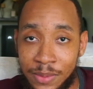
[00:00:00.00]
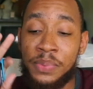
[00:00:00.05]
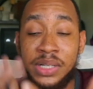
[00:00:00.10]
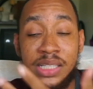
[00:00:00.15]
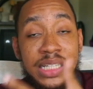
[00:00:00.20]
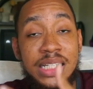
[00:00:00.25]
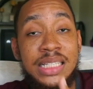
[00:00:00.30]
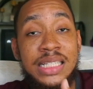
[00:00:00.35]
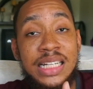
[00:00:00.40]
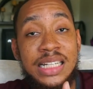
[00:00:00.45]

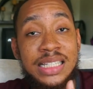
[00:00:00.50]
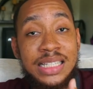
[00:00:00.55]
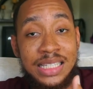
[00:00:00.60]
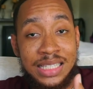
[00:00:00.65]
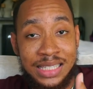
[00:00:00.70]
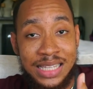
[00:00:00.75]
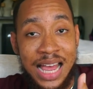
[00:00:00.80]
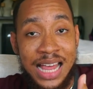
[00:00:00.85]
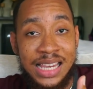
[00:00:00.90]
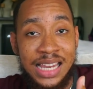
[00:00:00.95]
Police needs to
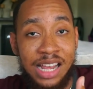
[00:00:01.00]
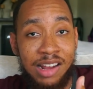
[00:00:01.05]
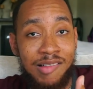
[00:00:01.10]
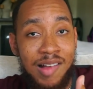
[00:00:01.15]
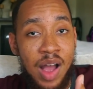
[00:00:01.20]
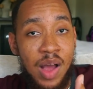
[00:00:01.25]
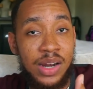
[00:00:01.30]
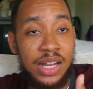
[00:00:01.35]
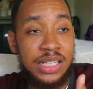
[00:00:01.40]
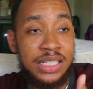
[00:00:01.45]
stand their
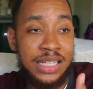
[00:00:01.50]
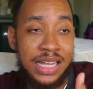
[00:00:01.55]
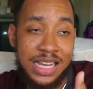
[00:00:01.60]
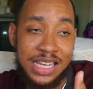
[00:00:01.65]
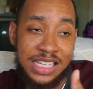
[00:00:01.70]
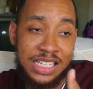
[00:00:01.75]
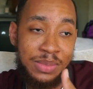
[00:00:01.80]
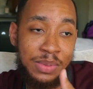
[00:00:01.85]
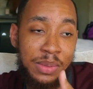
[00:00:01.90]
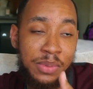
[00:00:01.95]
ground and
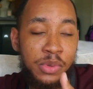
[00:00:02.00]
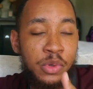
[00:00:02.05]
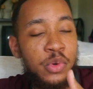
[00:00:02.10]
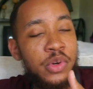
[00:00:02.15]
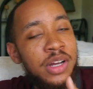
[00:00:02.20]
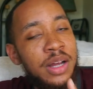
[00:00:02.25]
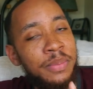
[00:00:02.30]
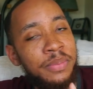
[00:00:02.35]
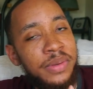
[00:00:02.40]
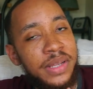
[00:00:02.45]
tell these people who
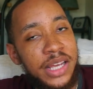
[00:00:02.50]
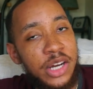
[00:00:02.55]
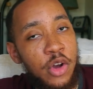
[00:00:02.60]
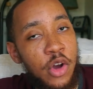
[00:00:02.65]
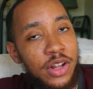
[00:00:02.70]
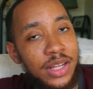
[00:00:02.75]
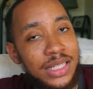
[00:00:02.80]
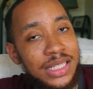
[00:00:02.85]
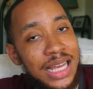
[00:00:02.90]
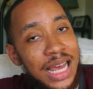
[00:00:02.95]
complain
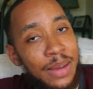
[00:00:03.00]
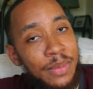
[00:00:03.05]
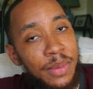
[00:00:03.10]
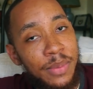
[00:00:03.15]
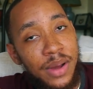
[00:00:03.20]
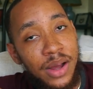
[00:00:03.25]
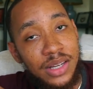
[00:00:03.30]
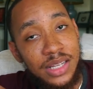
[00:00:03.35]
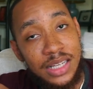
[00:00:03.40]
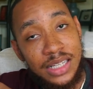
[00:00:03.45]
all the time
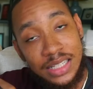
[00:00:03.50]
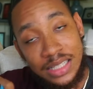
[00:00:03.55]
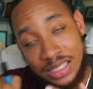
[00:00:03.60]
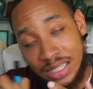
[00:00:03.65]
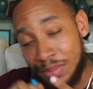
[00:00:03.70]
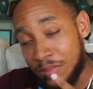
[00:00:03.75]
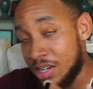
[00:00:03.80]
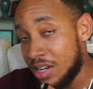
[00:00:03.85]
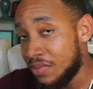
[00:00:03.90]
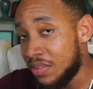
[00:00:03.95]
about the
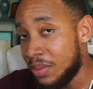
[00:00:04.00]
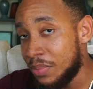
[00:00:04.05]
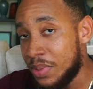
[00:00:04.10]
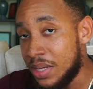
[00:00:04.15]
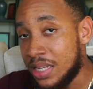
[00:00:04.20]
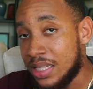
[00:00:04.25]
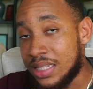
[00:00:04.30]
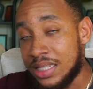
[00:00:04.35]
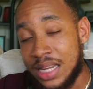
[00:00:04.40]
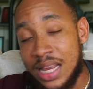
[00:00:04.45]
disturbing of the
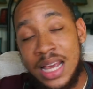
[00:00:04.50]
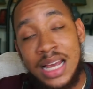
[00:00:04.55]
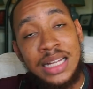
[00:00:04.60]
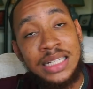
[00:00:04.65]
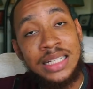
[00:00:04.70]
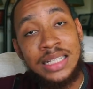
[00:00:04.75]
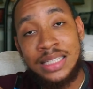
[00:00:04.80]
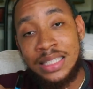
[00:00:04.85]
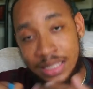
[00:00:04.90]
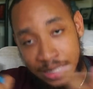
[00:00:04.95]
peace
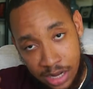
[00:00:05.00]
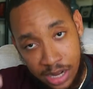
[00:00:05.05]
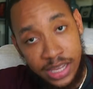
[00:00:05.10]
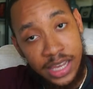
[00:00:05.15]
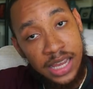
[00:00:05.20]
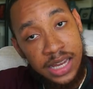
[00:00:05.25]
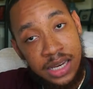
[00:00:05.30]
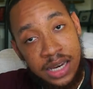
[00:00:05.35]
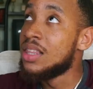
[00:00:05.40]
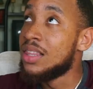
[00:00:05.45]
to
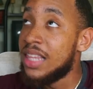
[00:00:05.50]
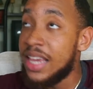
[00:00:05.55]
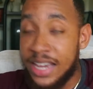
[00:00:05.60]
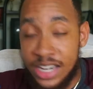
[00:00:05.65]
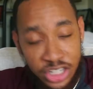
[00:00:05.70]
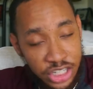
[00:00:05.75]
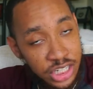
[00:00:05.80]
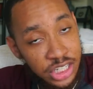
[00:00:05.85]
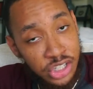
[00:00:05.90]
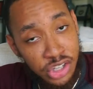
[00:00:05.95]
suck it.
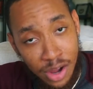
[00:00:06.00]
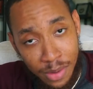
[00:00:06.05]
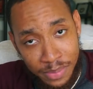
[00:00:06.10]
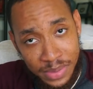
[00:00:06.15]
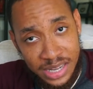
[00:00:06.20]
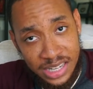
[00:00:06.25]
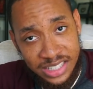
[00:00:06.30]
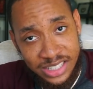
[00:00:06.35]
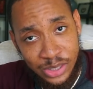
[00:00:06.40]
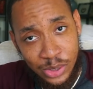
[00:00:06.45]
They should stop
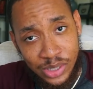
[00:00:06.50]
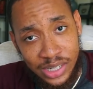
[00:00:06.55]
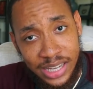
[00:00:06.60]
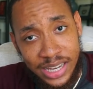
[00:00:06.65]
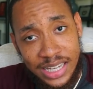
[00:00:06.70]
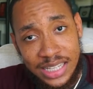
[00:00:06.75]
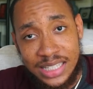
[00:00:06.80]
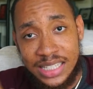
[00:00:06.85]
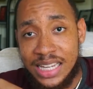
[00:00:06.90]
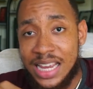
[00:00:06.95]
being so
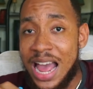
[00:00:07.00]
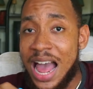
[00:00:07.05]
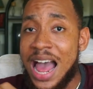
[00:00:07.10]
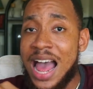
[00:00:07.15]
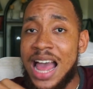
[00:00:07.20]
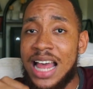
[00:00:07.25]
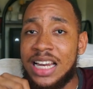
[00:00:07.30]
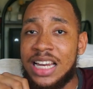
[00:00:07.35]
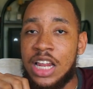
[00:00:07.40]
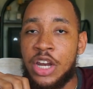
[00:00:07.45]
lazy
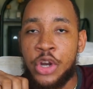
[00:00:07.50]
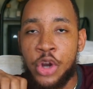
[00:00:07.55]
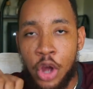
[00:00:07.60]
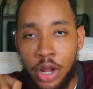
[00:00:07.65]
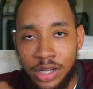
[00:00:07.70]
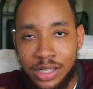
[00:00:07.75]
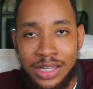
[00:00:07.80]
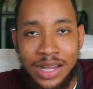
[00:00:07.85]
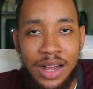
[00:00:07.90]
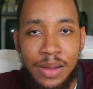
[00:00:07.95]
and
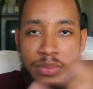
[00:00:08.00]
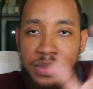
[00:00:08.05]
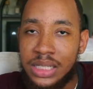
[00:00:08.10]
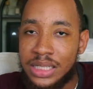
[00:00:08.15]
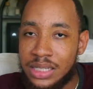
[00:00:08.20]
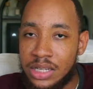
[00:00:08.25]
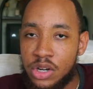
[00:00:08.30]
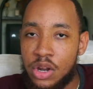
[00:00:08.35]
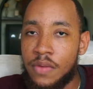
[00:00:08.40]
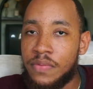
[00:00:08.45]
not come to
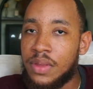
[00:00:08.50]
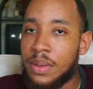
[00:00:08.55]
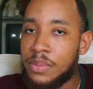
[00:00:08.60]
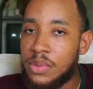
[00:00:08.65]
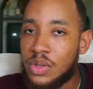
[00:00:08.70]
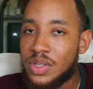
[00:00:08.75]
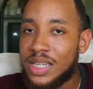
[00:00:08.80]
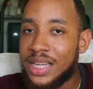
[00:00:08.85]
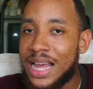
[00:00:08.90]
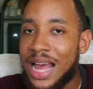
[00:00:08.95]
turn off the
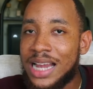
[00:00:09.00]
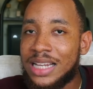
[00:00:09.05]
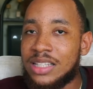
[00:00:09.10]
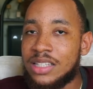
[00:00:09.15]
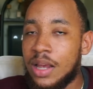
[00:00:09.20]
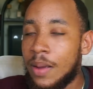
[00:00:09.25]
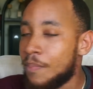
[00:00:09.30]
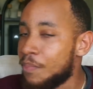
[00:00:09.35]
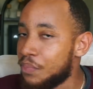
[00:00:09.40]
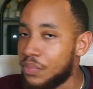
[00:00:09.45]
music
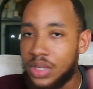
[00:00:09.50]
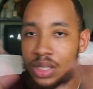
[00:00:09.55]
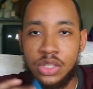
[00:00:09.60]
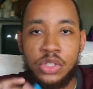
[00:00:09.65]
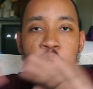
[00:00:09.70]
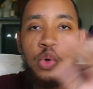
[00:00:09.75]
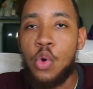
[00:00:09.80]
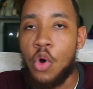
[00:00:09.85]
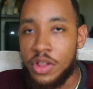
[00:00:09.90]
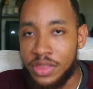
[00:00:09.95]
at
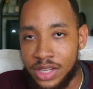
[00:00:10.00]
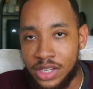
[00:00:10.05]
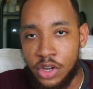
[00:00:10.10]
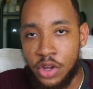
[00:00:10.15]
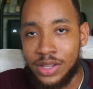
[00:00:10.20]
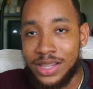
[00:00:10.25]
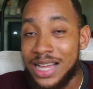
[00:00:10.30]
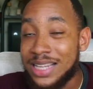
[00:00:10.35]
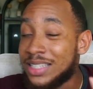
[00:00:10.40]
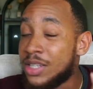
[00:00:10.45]
2 on the
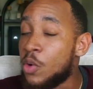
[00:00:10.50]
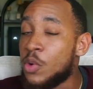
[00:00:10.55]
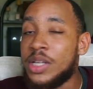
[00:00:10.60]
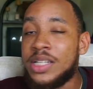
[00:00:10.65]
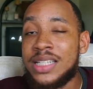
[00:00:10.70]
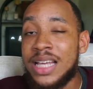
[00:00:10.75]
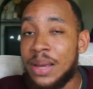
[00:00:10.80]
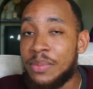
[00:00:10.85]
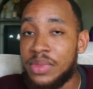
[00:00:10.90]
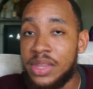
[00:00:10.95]
dot. That's the
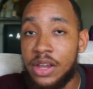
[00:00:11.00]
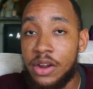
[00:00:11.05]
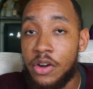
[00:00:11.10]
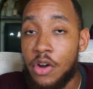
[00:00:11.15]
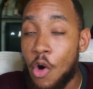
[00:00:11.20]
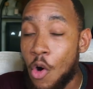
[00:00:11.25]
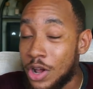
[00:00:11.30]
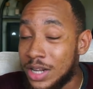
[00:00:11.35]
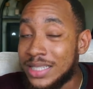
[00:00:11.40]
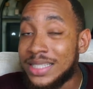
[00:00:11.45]
only time
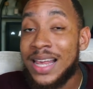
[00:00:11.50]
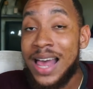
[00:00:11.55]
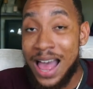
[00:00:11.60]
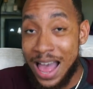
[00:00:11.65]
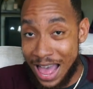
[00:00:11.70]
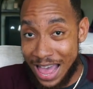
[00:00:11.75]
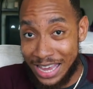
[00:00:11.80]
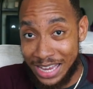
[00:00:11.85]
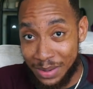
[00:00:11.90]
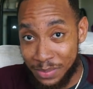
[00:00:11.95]
they're on
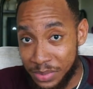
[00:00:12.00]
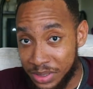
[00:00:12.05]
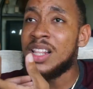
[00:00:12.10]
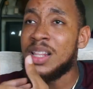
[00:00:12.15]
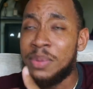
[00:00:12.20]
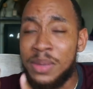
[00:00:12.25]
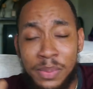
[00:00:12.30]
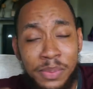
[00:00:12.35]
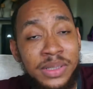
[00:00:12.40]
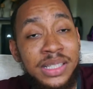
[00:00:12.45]
time.
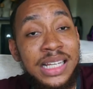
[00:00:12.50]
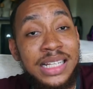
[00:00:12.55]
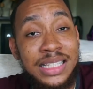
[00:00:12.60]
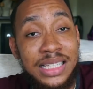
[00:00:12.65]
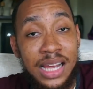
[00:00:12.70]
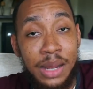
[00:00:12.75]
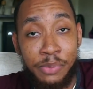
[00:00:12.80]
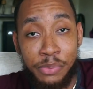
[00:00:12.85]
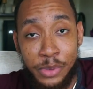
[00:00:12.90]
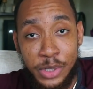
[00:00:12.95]
The people need
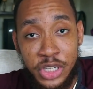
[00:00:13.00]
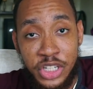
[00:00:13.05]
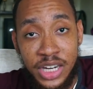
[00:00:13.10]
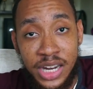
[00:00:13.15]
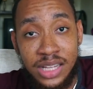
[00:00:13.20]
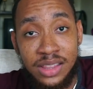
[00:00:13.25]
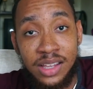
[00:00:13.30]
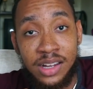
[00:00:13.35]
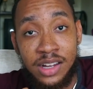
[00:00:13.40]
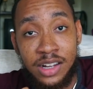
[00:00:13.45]
to
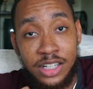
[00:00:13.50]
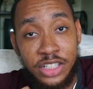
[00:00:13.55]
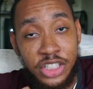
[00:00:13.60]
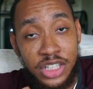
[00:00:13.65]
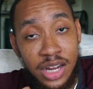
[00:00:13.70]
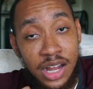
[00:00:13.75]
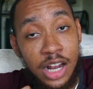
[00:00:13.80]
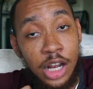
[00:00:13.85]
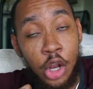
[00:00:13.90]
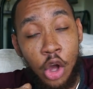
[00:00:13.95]
appreciate the
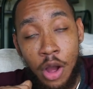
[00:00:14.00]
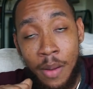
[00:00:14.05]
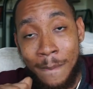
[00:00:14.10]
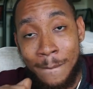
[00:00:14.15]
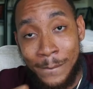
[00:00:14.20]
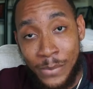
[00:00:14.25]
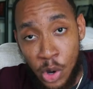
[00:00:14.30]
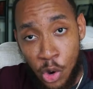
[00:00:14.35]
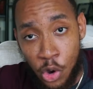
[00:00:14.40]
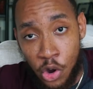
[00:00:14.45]
culture a lot
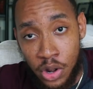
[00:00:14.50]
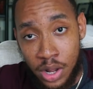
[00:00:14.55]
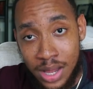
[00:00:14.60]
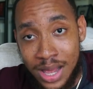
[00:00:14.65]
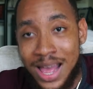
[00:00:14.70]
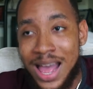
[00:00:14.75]
more